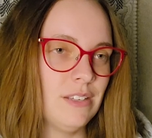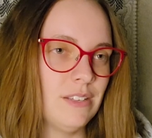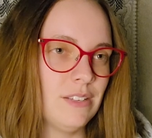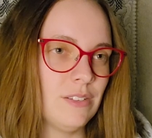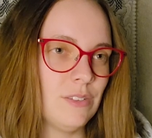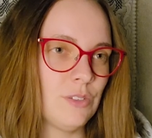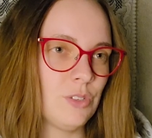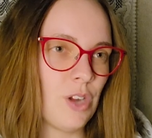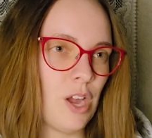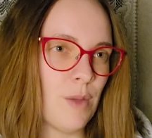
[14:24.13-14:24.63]

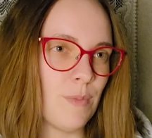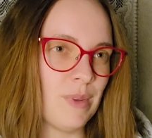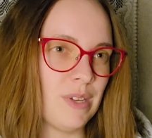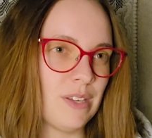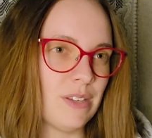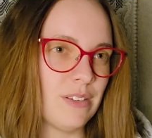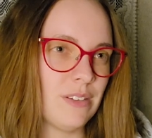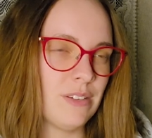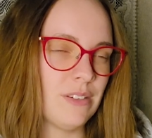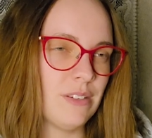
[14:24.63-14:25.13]
Try
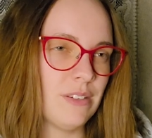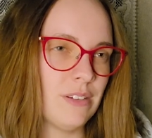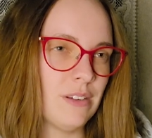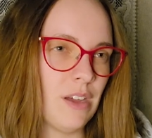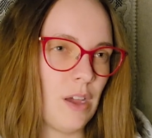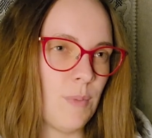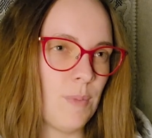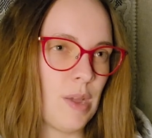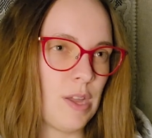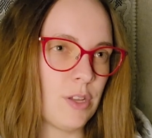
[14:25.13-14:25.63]
me.
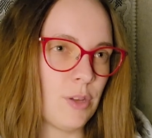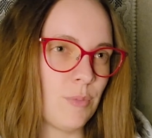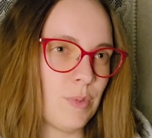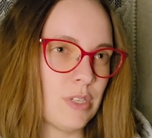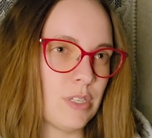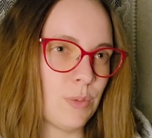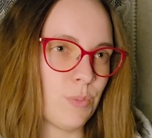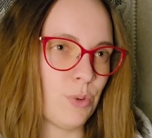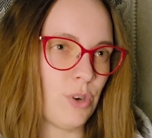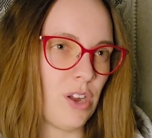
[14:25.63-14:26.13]
I'll bet you'll be
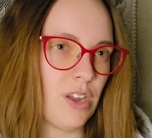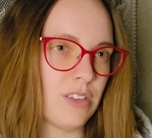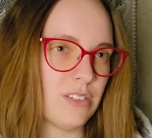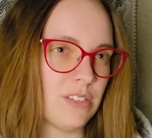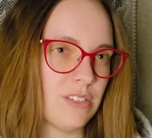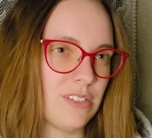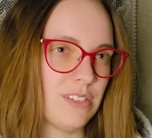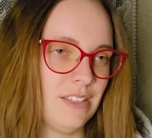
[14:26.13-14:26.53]
surprised.